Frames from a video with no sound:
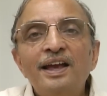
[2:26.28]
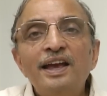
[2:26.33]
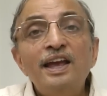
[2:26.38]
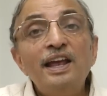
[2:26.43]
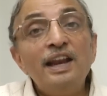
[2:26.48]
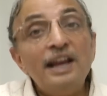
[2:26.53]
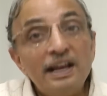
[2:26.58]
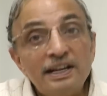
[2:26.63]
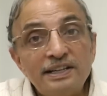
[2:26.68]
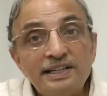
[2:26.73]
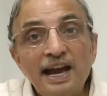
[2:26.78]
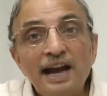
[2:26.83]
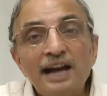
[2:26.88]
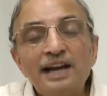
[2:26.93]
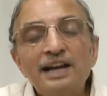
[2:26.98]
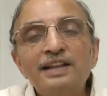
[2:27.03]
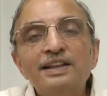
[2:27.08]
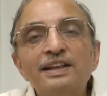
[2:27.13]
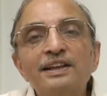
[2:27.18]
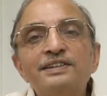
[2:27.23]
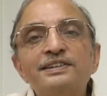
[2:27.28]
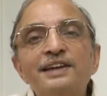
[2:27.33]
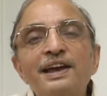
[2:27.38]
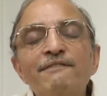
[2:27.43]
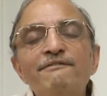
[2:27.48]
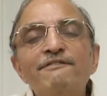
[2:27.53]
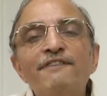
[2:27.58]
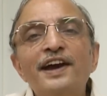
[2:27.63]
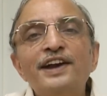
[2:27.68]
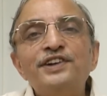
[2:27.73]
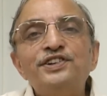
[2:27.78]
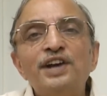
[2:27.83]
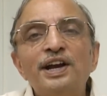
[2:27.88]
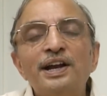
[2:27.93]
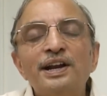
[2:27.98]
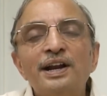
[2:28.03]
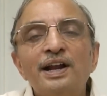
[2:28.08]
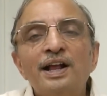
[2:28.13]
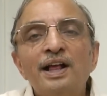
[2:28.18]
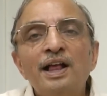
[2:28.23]
In exactly the same
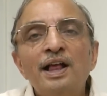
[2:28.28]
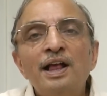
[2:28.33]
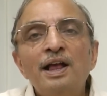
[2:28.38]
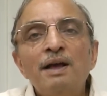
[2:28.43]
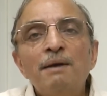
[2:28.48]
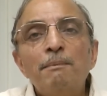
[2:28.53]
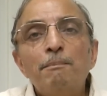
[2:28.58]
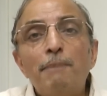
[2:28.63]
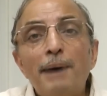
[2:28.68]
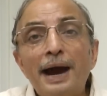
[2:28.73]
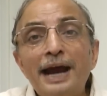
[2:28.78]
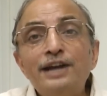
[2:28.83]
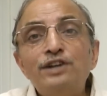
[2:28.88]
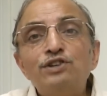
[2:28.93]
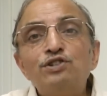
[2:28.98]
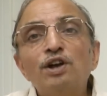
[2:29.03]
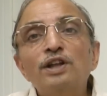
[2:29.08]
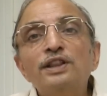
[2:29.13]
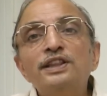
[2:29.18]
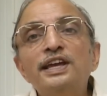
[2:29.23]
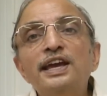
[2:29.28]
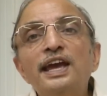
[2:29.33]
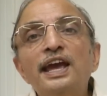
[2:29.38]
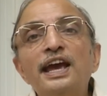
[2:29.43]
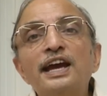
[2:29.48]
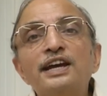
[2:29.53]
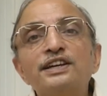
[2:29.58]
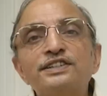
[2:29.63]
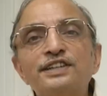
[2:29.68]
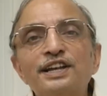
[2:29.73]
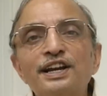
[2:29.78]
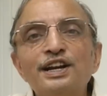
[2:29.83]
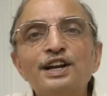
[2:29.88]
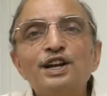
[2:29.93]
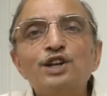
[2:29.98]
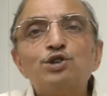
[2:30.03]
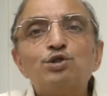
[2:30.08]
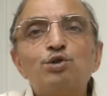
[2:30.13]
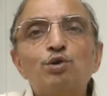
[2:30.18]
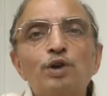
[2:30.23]
fashion, bytes on the
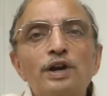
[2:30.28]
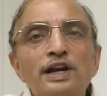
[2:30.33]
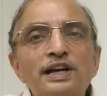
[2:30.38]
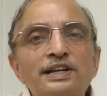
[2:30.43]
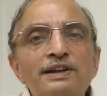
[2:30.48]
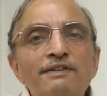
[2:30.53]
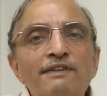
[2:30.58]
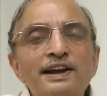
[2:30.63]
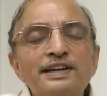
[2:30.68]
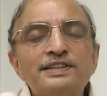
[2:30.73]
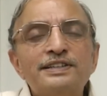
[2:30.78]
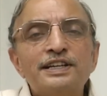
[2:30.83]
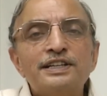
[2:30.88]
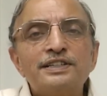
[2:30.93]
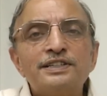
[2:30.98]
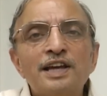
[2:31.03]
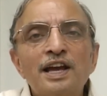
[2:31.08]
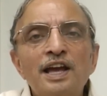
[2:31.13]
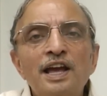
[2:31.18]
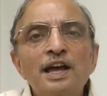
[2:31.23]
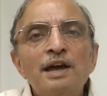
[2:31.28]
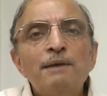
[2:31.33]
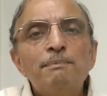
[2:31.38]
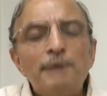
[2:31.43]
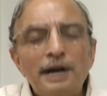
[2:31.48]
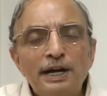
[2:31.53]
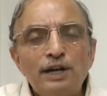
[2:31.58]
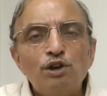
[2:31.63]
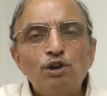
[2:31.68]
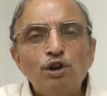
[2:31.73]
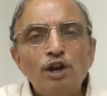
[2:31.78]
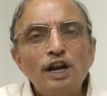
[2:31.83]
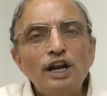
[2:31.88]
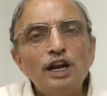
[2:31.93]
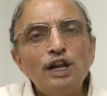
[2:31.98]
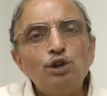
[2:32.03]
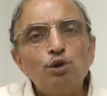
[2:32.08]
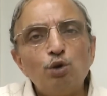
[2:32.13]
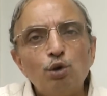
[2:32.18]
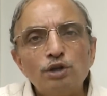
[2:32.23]
external storage devices,
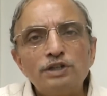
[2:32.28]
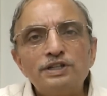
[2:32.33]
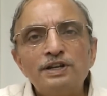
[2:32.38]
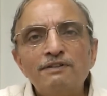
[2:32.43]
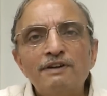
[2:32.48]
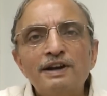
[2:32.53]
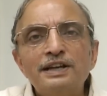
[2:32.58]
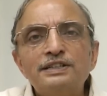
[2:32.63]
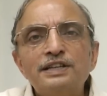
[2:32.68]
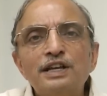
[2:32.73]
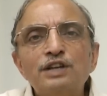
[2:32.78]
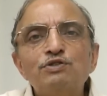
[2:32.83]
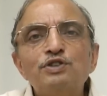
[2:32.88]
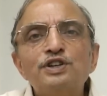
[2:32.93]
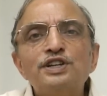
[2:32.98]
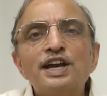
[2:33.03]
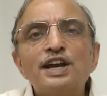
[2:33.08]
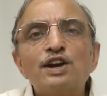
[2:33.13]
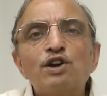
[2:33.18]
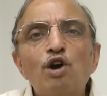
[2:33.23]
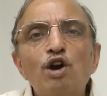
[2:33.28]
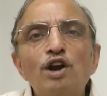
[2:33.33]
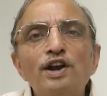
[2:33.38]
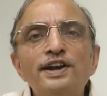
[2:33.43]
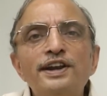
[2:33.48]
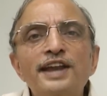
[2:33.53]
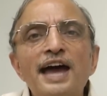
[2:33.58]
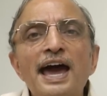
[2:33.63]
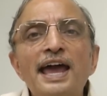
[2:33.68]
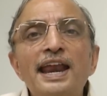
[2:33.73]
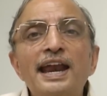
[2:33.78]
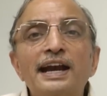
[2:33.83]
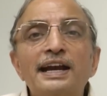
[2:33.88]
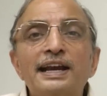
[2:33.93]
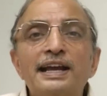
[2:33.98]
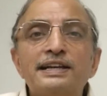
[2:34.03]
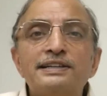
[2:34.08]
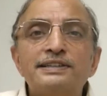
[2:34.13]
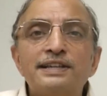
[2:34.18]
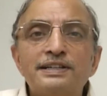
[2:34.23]
particularly those devices which are called
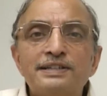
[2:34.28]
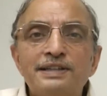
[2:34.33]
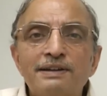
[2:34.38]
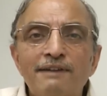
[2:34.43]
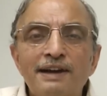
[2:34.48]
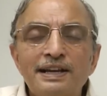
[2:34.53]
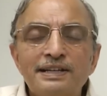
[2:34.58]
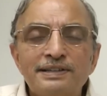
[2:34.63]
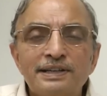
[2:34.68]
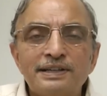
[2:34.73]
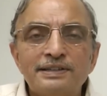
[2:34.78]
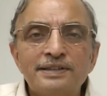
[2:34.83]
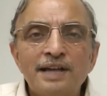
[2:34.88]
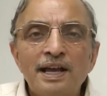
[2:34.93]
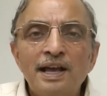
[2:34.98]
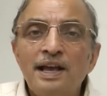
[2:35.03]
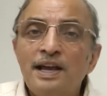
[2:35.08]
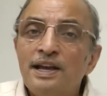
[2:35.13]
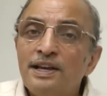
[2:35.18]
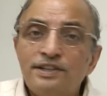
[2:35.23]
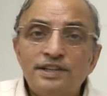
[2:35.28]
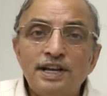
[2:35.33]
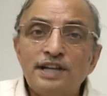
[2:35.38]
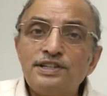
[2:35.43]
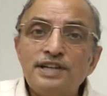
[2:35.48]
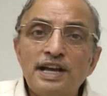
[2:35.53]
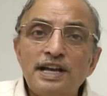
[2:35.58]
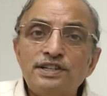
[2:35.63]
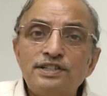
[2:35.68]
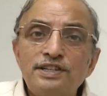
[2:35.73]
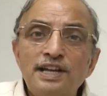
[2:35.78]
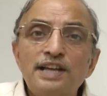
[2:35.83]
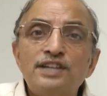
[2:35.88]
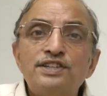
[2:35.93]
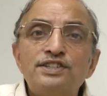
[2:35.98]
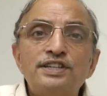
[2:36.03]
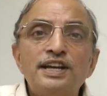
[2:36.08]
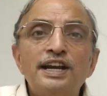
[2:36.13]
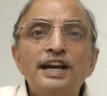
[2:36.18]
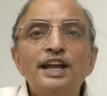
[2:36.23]
direct access devices such as
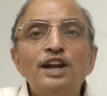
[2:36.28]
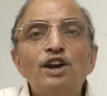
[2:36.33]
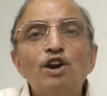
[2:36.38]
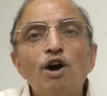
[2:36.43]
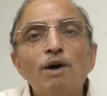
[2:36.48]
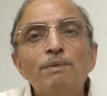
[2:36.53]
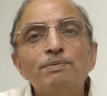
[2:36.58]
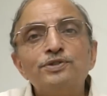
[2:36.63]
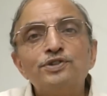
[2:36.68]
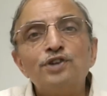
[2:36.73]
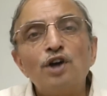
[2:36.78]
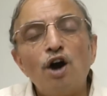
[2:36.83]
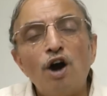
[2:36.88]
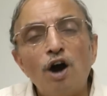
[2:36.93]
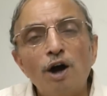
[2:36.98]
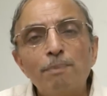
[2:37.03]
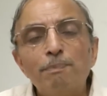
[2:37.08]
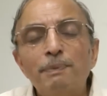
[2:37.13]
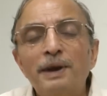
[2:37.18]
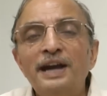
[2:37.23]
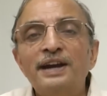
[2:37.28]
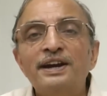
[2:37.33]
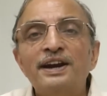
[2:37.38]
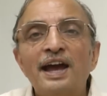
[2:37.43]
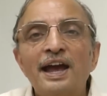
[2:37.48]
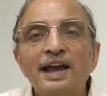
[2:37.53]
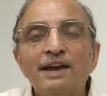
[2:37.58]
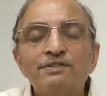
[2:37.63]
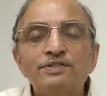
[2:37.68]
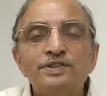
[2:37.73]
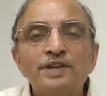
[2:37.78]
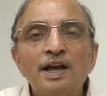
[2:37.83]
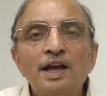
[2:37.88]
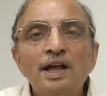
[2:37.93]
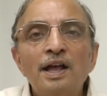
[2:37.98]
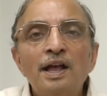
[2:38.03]
disk, CD-ROMs or pen drives,